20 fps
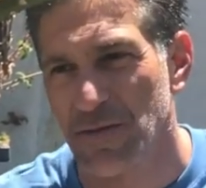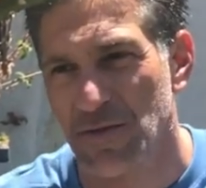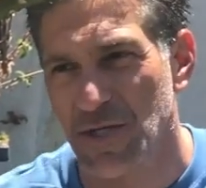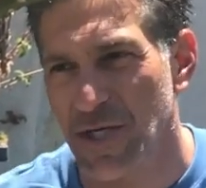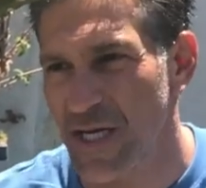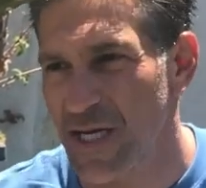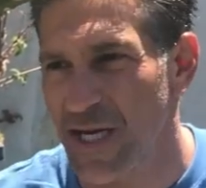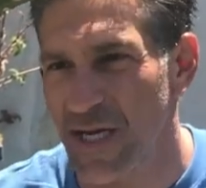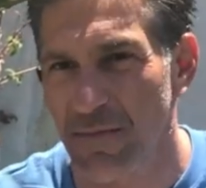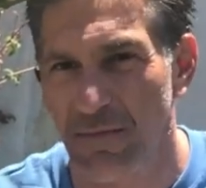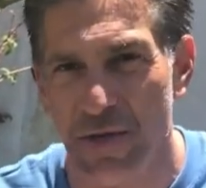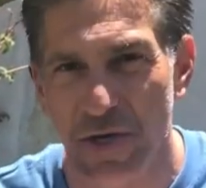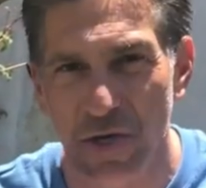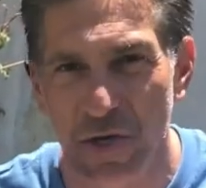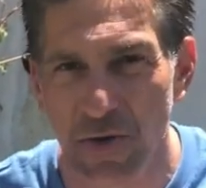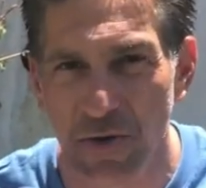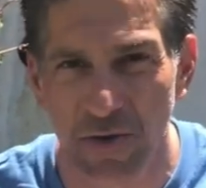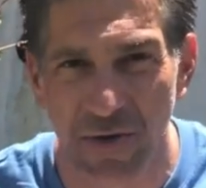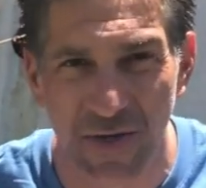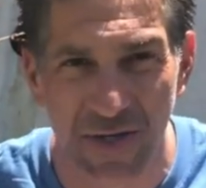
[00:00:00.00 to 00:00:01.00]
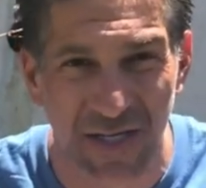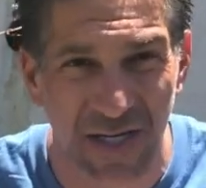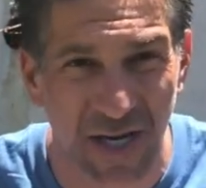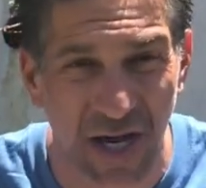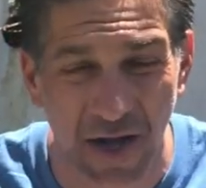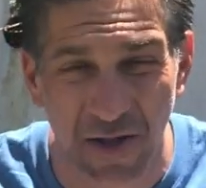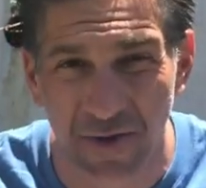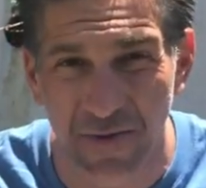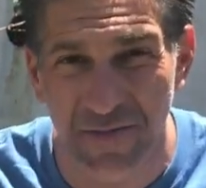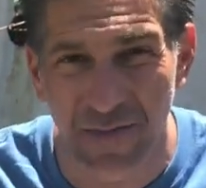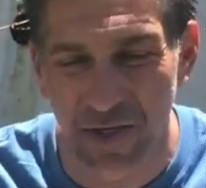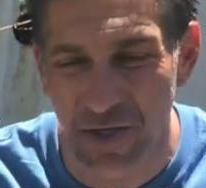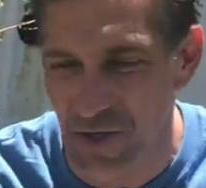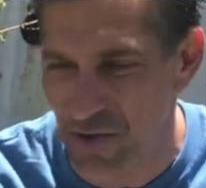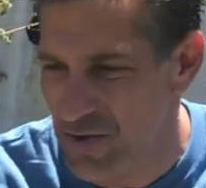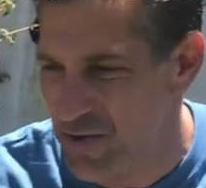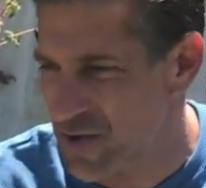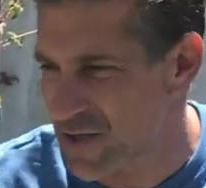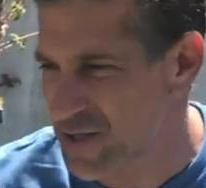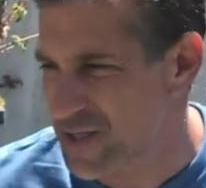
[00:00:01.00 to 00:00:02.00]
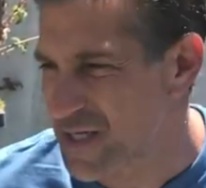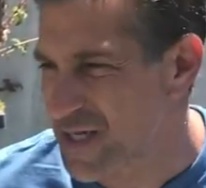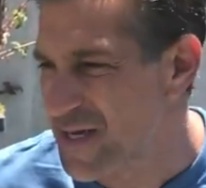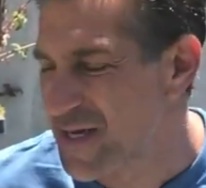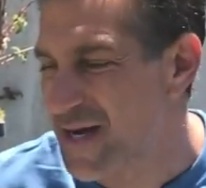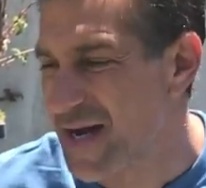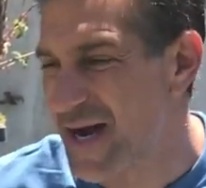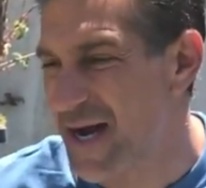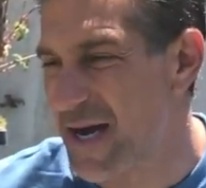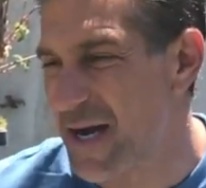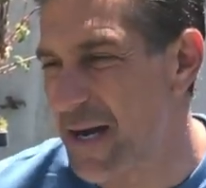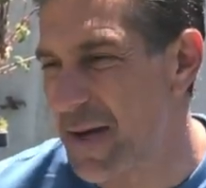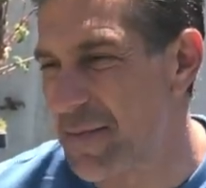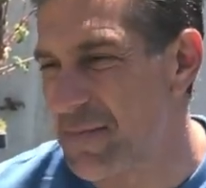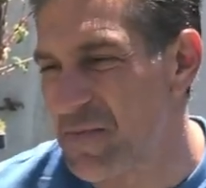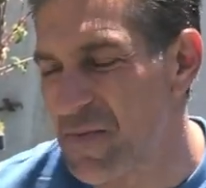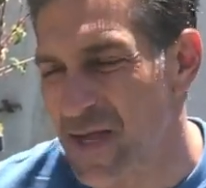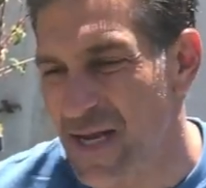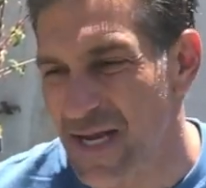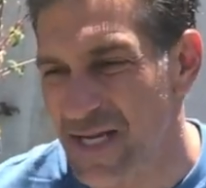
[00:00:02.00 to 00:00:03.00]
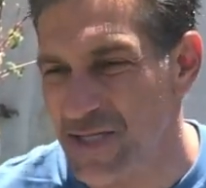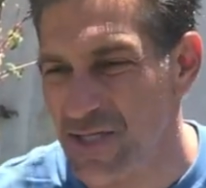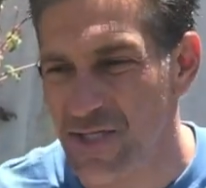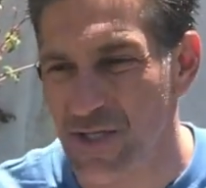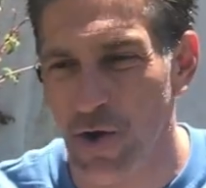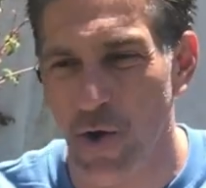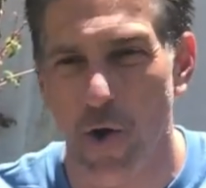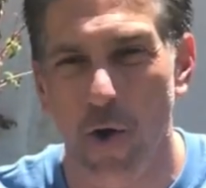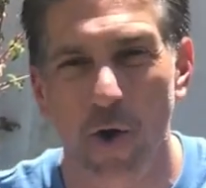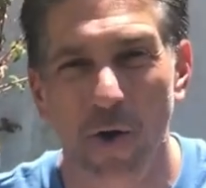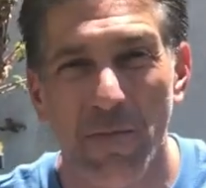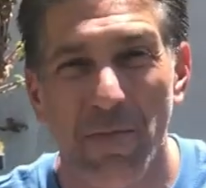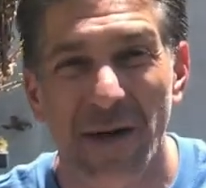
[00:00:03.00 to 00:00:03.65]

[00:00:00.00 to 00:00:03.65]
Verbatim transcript: chicken manures and other manures, um, and just a whole